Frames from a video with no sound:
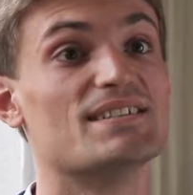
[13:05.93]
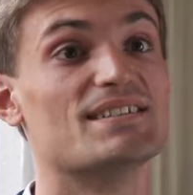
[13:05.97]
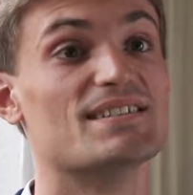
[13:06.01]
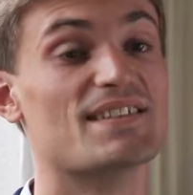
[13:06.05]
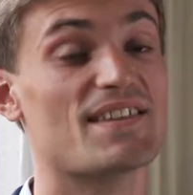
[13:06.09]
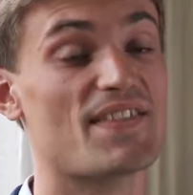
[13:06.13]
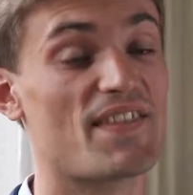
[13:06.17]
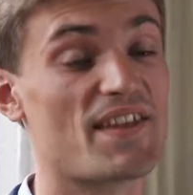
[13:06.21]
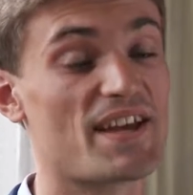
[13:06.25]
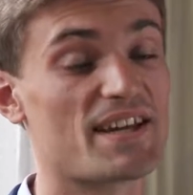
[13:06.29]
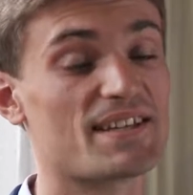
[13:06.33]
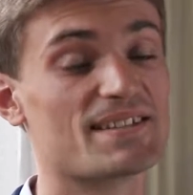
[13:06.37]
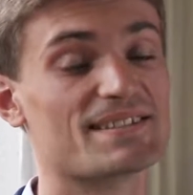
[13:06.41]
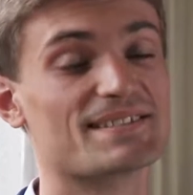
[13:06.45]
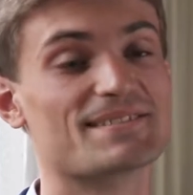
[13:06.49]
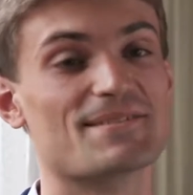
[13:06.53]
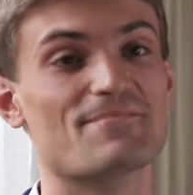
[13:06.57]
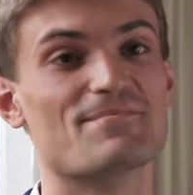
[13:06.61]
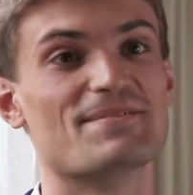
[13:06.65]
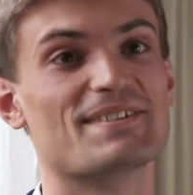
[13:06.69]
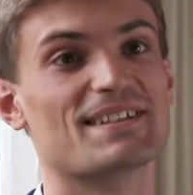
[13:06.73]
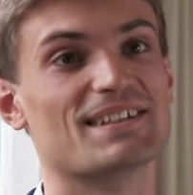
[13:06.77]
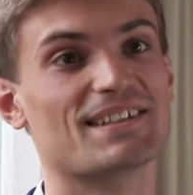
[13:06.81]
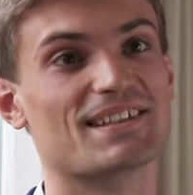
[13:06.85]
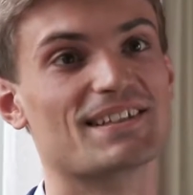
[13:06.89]
And that is
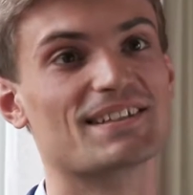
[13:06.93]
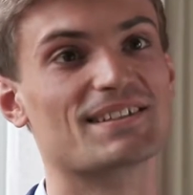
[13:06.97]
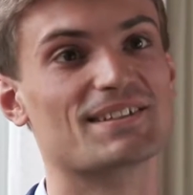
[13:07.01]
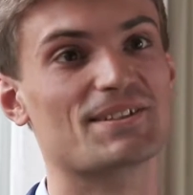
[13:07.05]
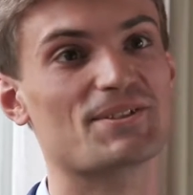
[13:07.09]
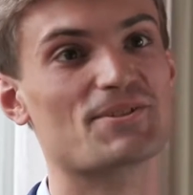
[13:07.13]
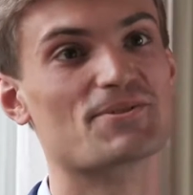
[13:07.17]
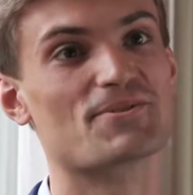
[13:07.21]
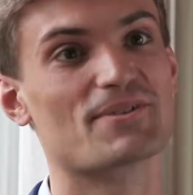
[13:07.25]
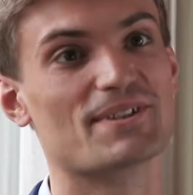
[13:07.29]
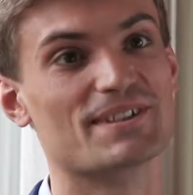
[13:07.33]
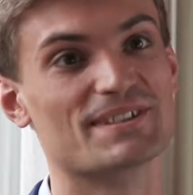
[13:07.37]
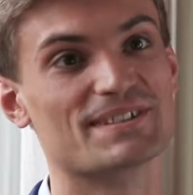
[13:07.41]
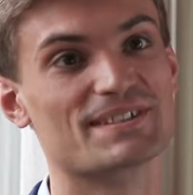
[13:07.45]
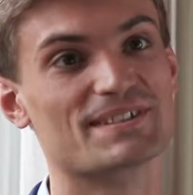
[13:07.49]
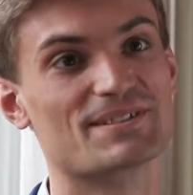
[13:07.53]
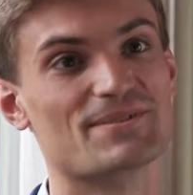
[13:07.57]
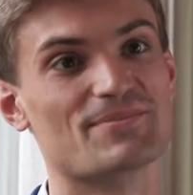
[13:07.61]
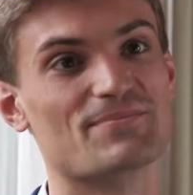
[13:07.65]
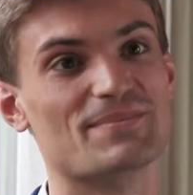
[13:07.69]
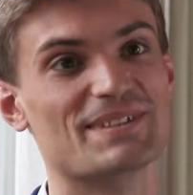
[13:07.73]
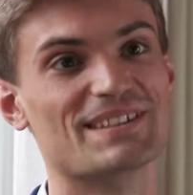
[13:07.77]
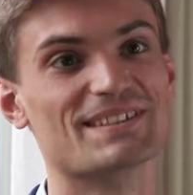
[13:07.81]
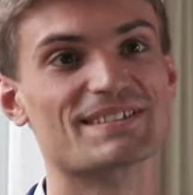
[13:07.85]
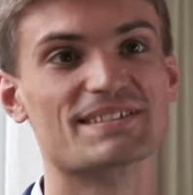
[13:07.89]
something I can trust,
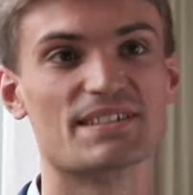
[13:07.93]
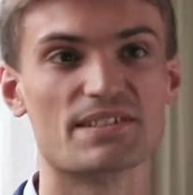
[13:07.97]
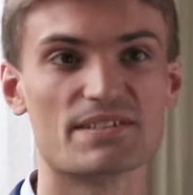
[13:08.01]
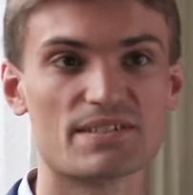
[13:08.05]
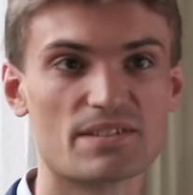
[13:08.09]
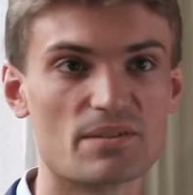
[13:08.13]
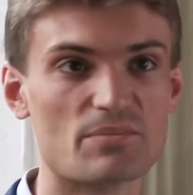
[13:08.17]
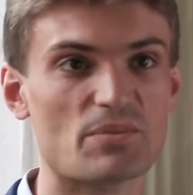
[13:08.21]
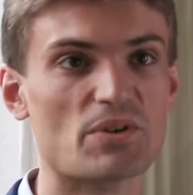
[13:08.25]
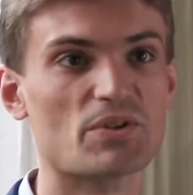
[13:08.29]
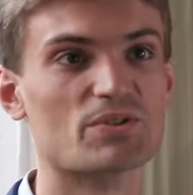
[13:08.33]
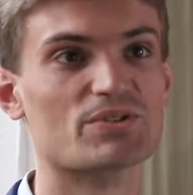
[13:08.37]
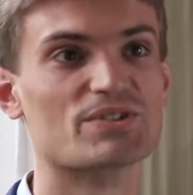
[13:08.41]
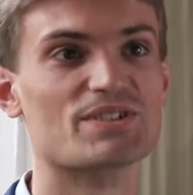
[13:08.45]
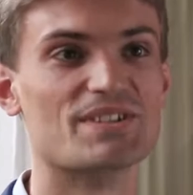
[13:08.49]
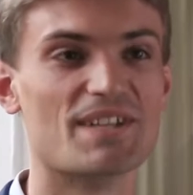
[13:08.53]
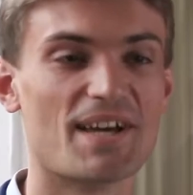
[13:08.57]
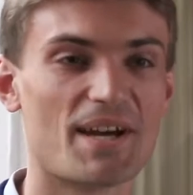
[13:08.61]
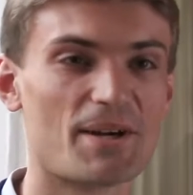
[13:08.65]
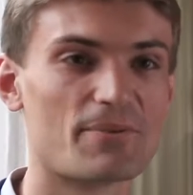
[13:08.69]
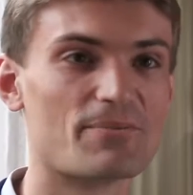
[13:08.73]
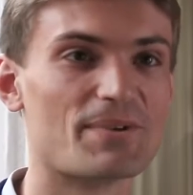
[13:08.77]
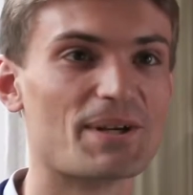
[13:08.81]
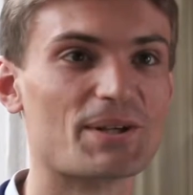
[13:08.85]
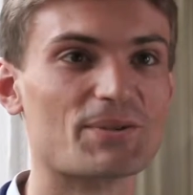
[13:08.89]
because it's the most
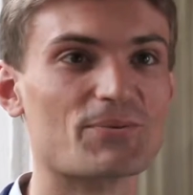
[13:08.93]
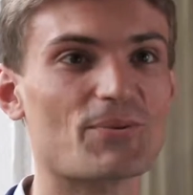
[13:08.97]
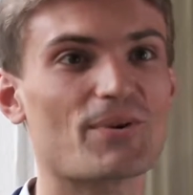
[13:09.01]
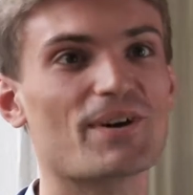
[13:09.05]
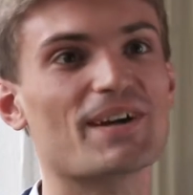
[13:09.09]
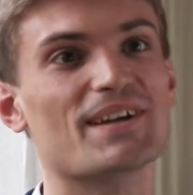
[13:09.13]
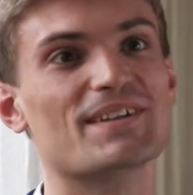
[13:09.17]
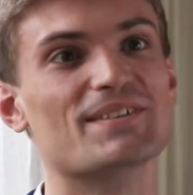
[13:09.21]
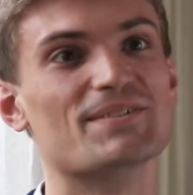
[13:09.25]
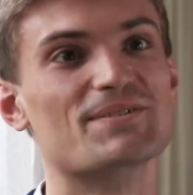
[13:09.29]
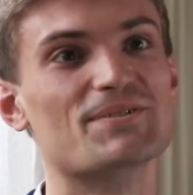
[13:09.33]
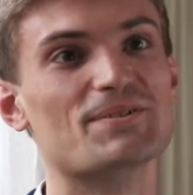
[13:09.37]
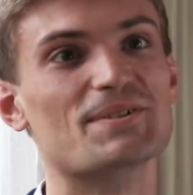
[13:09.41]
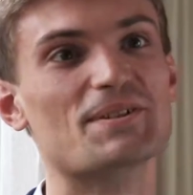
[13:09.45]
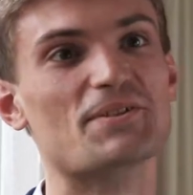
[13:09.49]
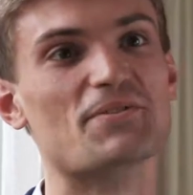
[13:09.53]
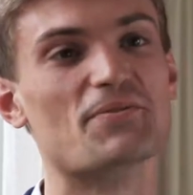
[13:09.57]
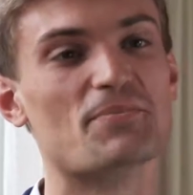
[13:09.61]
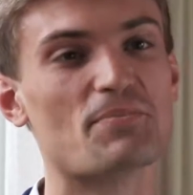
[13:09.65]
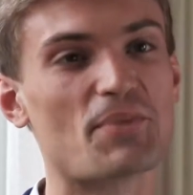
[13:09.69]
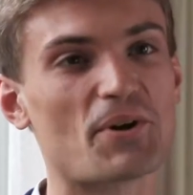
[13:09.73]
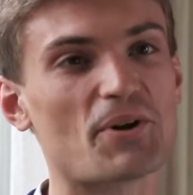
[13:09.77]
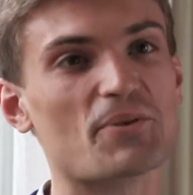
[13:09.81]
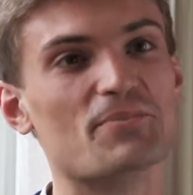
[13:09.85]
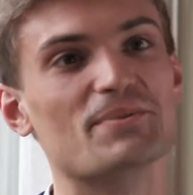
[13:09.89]
direct way to
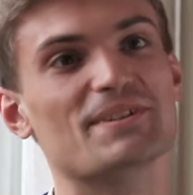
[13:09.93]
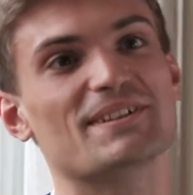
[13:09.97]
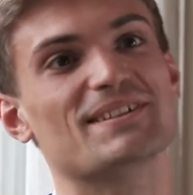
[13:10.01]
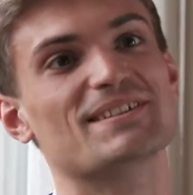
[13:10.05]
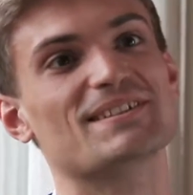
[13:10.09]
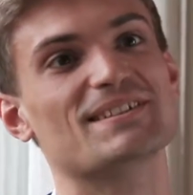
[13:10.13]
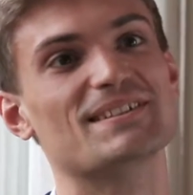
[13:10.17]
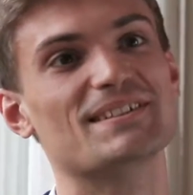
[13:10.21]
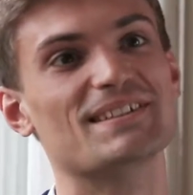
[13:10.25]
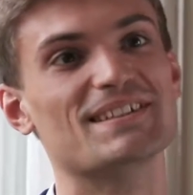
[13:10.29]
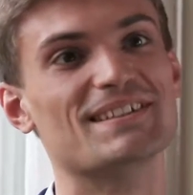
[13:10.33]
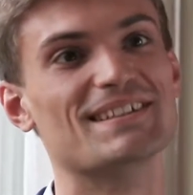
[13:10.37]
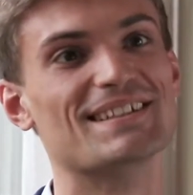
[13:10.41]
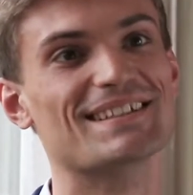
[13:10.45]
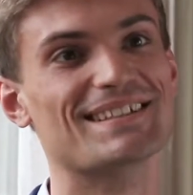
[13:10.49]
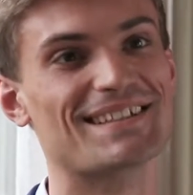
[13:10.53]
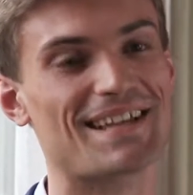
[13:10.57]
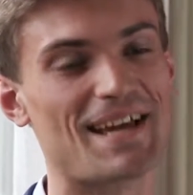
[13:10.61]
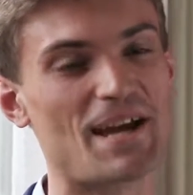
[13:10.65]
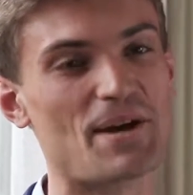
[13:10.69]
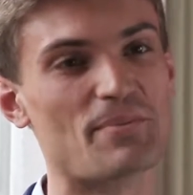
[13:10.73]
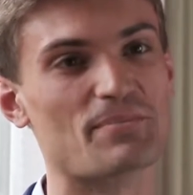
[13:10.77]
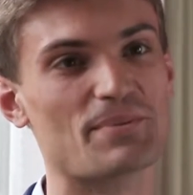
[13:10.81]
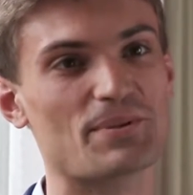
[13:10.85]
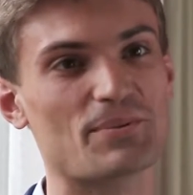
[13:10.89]
live permanently in a
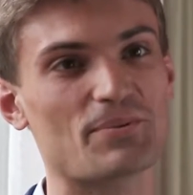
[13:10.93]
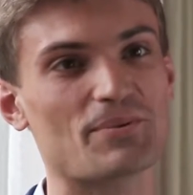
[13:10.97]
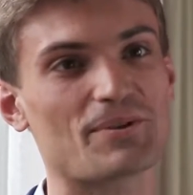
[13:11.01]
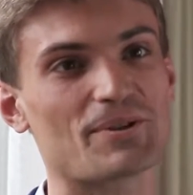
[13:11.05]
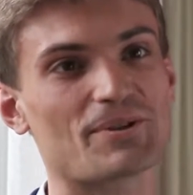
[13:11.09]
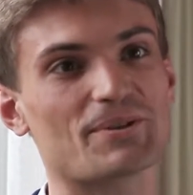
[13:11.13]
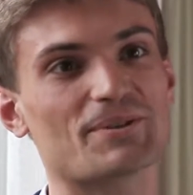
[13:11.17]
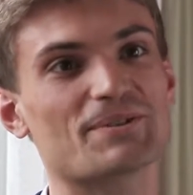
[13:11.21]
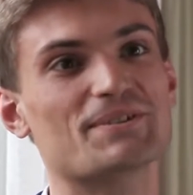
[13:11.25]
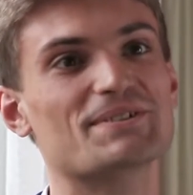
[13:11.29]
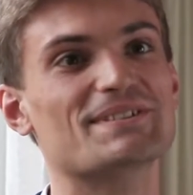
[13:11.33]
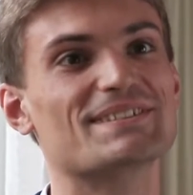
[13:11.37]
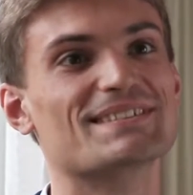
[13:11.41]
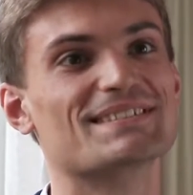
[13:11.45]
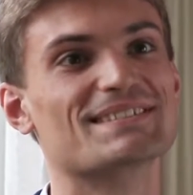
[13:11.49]
happy world.